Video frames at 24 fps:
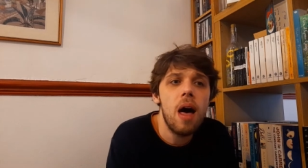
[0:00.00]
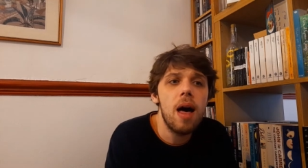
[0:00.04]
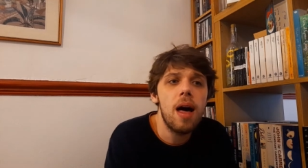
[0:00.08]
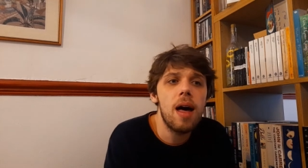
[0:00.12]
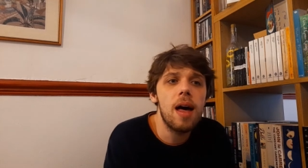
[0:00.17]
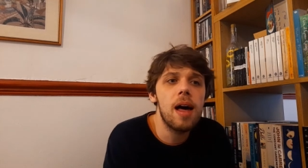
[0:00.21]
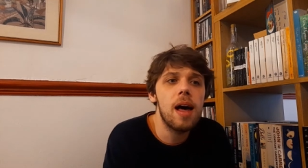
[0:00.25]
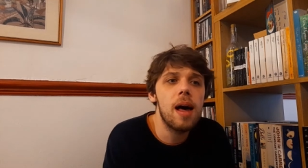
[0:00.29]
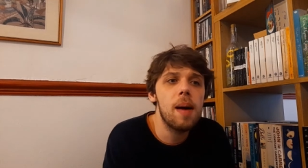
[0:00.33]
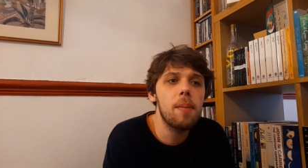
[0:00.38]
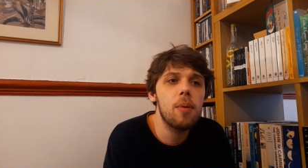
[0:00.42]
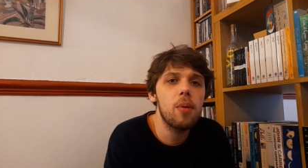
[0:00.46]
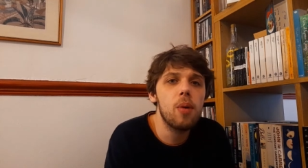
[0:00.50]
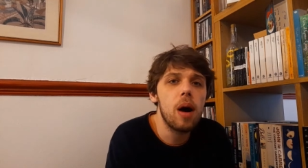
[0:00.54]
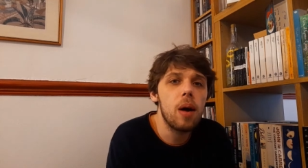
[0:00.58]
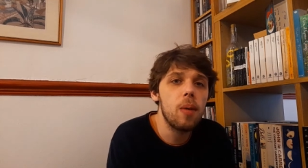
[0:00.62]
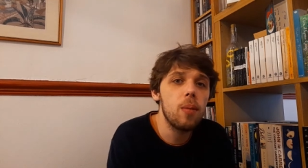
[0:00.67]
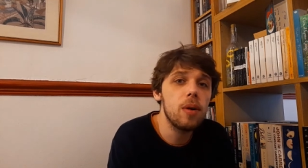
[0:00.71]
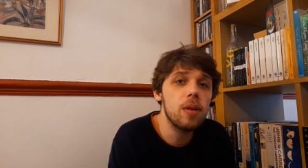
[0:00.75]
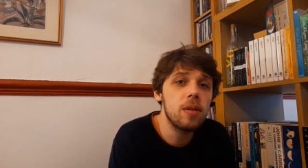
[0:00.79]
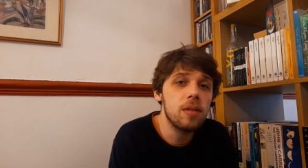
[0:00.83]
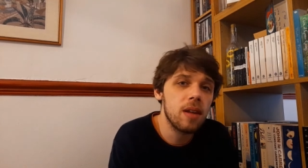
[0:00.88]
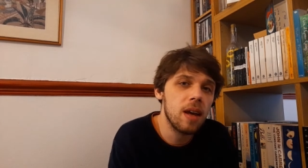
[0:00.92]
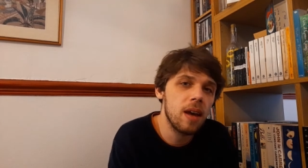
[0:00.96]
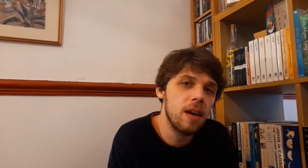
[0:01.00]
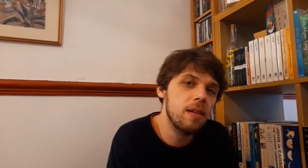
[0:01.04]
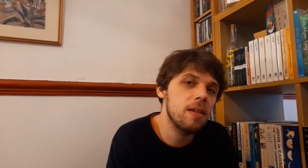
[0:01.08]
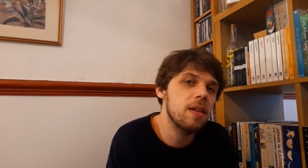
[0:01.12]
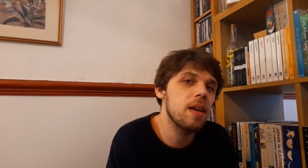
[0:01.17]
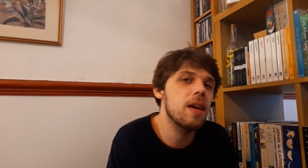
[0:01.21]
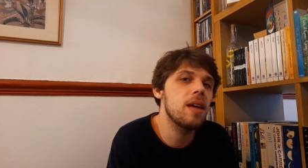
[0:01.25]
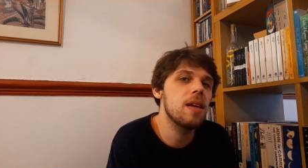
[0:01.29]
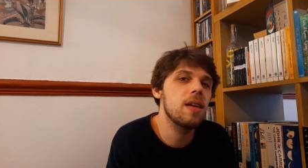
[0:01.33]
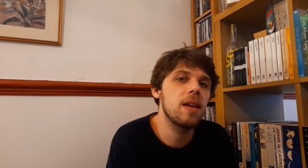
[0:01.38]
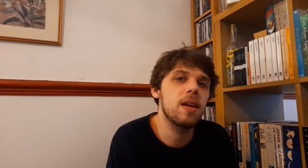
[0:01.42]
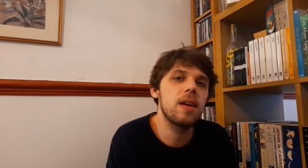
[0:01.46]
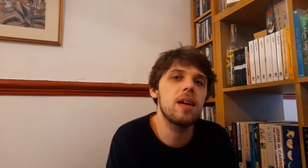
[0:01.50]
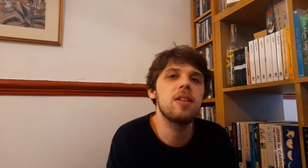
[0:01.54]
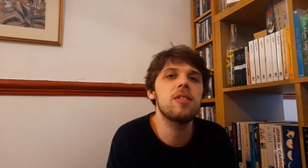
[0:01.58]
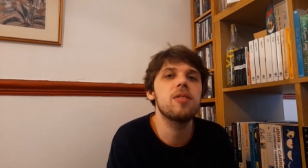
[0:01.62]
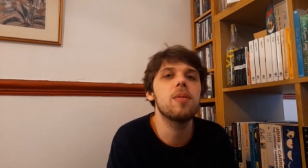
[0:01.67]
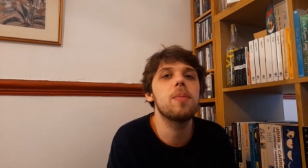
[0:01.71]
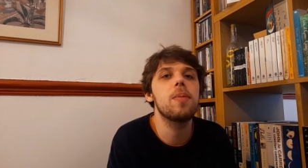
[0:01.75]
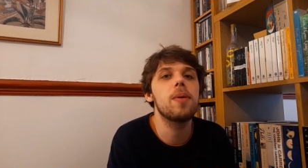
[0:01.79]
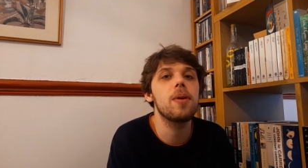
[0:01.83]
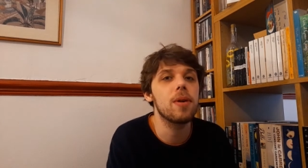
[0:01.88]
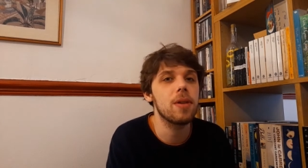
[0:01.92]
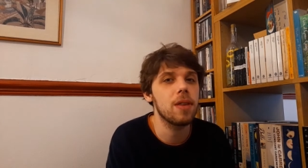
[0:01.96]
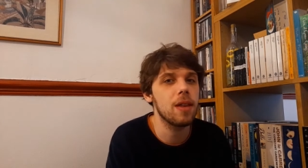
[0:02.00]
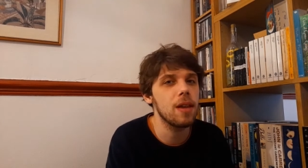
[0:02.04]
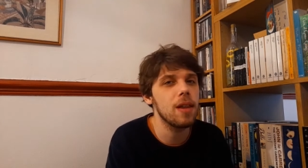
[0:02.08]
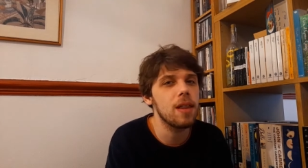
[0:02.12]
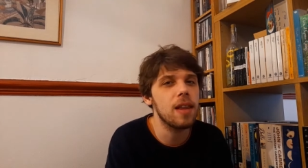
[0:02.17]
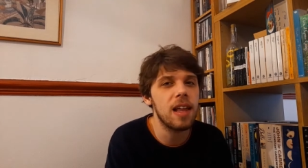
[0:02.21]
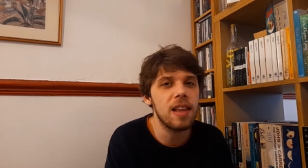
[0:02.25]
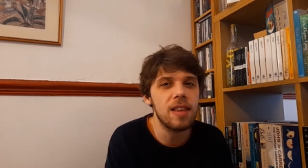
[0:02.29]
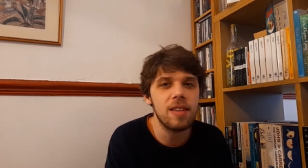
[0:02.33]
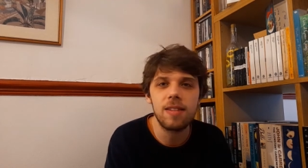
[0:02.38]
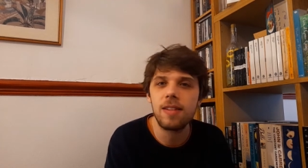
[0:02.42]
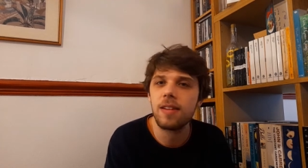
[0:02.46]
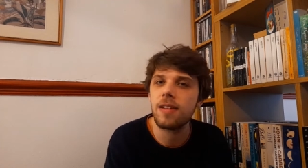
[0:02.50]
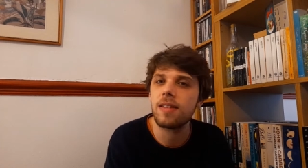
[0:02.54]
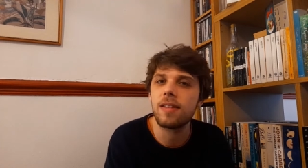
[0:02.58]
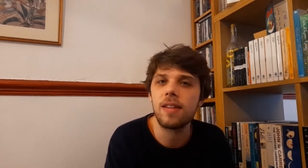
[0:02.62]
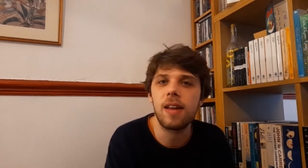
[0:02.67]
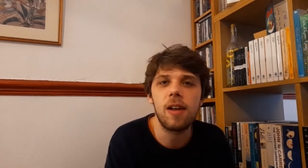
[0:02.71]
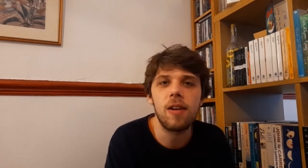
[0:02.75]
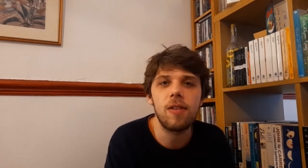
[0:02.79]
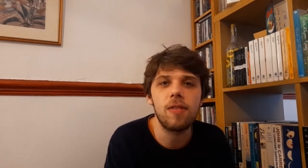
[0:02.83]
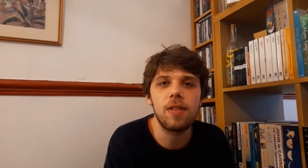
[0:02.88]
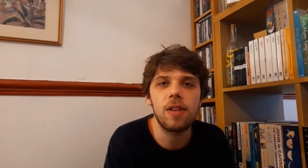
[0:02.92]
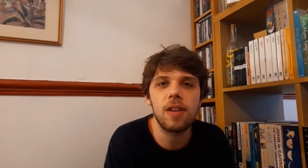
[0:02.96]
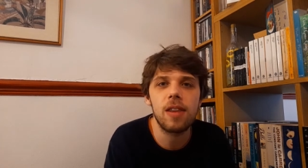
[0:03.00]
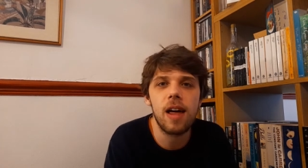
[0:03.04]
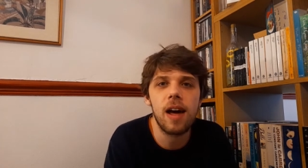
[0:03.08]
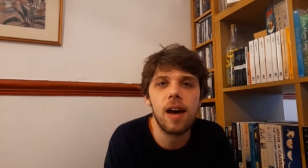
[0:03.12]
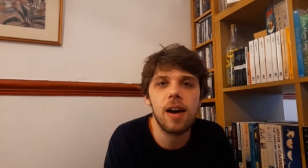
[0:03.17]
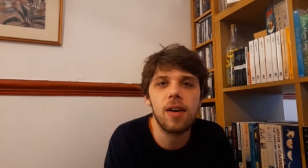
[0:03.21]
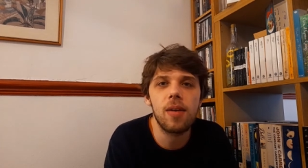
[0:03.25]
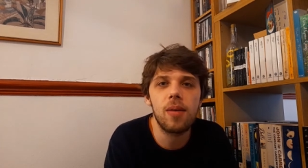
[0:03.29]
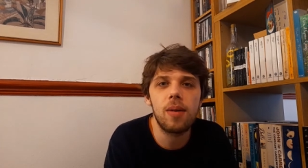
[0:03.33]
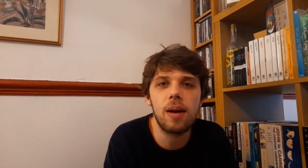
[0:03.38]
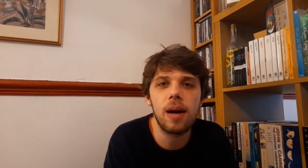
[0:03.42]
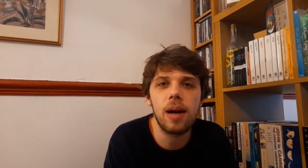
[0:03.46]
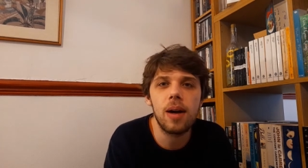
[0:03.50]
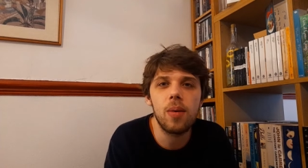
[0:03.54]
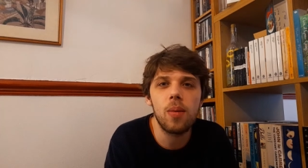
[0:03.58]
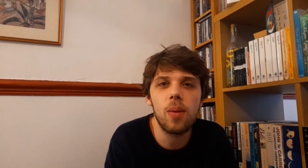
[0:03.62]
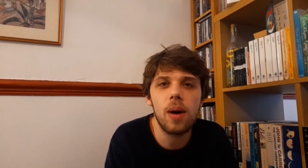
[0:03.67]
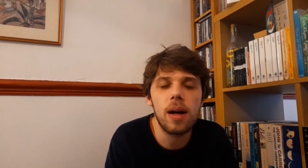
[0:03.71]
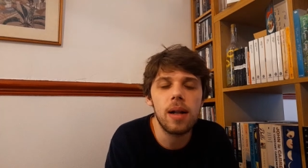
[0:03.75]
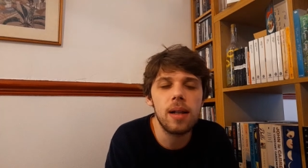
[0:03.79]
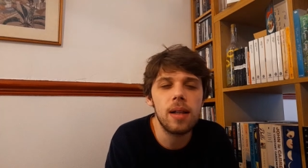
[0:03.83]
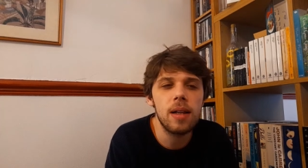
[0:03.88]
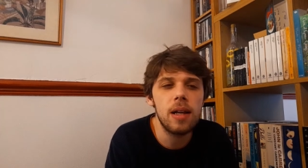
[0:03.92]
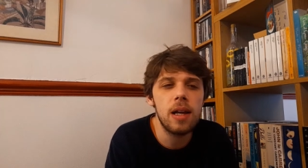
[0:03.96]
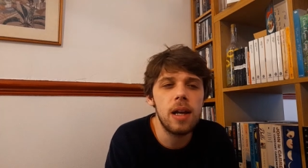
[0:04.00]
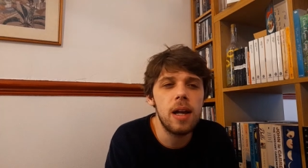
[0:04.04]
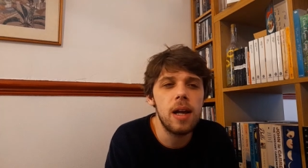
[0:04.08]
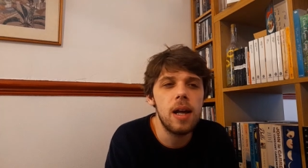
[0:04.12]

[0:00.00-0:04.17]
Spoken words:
But what I would say, it is a book that lends itself to that quite well.